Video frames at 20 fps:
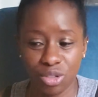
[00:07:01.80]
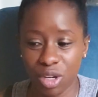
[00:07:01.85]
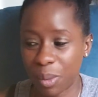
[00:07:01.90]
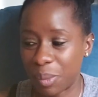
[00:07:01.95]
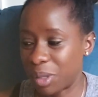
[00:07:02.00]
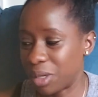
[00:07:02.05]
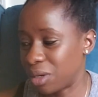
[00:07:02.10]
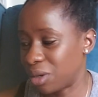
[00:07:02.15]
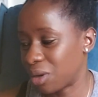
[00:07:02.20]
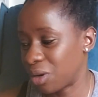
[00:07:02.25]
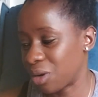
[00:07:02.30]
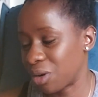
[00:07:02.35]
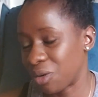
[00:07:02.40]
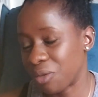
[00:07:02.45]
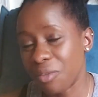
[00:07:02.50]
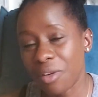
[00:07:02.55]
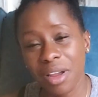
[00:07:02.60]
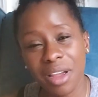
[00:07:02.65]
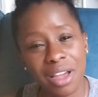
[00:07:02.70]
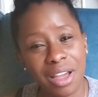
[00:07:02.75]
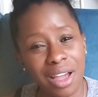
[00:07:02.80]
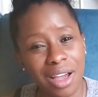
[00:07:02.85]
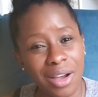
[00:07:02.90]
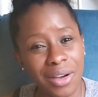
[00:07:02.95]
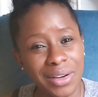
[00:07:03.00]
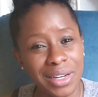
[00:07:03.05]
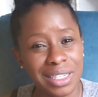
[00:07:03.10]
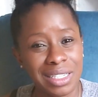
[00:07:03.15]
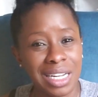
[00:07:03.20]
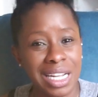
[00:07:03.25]
dropping it on the
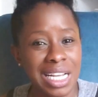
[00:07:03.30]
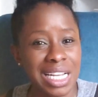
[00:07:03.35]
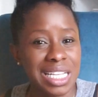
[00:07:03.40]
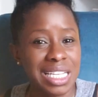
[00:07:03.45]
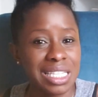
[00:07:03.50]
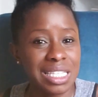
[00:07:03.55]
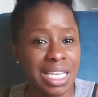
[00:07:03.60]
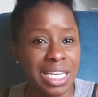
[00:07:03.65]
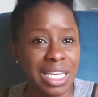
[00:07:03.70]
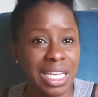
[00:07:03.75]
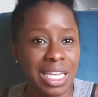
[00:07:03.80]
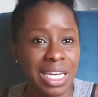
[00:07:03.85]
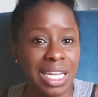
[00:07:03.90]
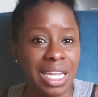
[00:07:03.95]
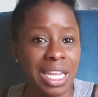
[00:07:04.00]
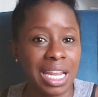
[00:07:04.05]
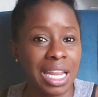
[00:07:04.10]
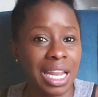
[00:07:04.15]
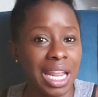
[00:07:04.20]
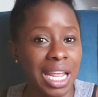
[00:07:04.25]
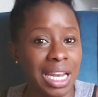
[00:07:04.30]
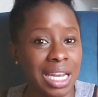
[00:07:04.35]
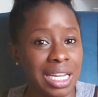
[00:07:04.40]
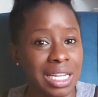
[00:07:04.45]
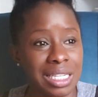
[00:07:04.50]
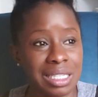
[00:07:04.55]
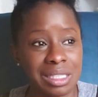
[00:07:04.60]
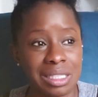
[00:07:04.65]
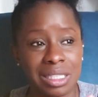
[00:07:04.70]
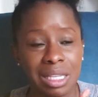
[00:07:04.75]
ground and sucking it. And
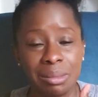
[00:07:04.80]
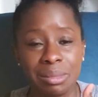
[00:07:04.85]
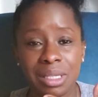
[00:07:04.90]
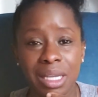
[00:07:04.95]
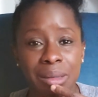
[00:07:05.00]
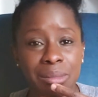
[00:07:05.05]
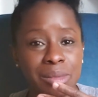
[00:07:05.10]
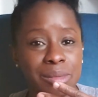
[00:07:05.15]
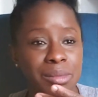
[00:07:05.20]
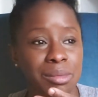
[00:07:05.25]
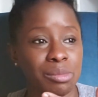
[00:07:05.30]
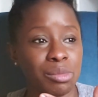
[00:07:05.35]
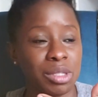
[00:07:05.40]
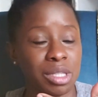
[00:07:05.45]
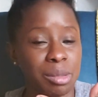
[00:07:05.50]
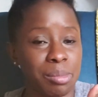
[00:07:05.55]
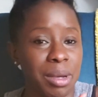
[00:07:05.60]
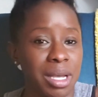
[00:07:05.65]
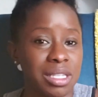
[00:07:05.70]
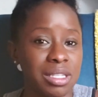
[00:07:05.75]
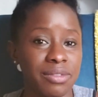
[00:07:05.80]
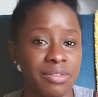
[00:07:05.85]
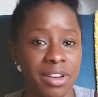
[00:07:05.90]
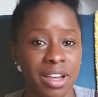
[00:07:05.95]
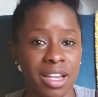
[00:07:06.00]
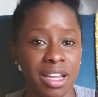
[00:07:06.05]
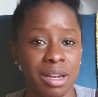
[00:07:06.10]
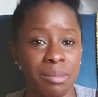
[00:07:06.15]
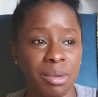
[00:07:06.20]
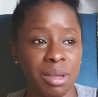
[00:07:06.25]
then sometimes with the
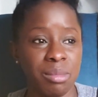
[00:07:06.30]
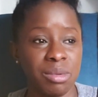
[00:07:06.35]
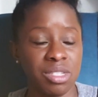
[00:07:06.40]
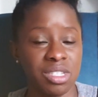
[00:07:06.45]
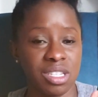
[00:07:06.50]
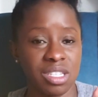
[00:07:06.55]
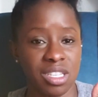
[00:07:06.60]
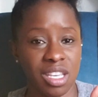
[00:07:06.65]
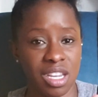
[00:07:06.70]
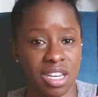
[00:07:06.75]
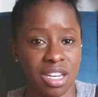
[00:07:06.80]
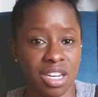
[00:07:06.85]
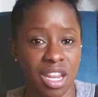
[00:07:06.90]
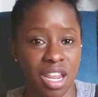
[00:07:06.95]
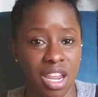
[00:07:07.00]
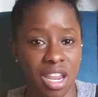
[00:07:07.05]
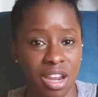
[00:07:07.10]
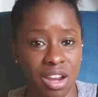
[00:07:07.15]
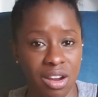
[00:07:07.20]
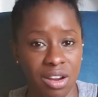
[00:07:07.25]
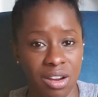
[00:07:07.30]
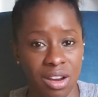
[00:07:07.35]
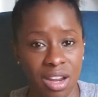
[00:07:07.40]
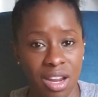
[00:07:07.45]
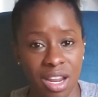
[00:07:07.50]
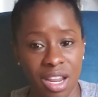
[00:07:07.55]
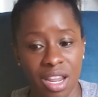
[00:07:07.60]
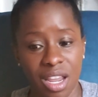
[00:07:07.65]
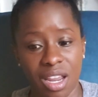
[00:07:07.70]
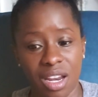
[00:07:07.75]
pacifier, the baby's just getting air,
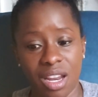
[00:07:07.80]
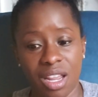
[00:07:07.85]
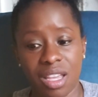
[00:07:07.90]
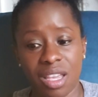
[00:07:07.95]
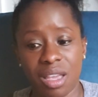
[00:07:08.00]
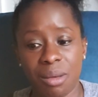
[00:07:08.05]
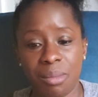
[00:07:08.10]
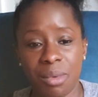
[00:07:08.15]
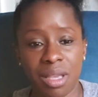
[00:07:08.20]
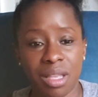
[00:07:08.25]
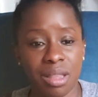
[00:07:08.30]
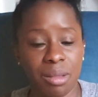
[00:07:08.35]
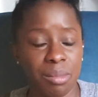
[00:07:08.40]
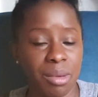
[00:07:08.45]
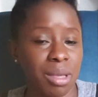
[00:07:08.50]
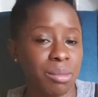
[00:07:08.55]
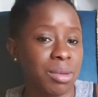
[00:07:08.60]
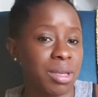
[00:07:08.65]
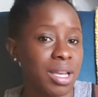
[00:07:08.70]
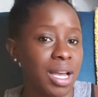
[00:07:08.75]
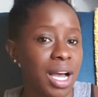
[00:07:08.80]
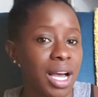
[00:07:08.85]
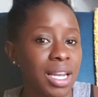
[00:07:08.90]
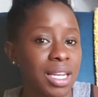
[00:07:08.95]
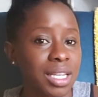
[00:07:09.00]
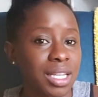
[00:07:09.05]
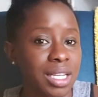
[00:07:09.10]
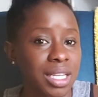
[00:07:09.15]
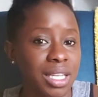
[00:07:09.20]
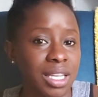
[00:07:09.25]
and that can make the baby
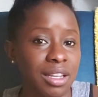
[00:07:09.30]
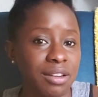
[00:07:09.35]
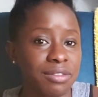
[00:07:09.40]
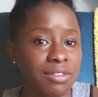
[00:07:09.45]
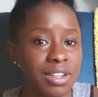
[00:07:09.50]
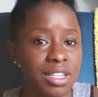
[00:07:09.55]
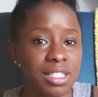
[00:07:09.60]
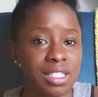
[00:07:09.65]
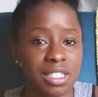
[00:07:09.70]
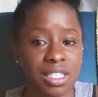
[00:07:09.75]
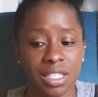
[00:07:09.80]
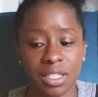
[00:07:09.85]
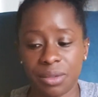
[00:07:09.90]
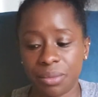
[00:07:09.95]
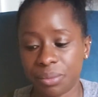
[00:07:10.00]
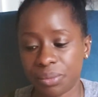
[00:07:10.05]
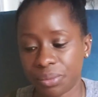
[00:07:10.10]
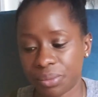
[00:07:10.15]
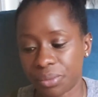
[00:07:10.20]
colicky and fussy.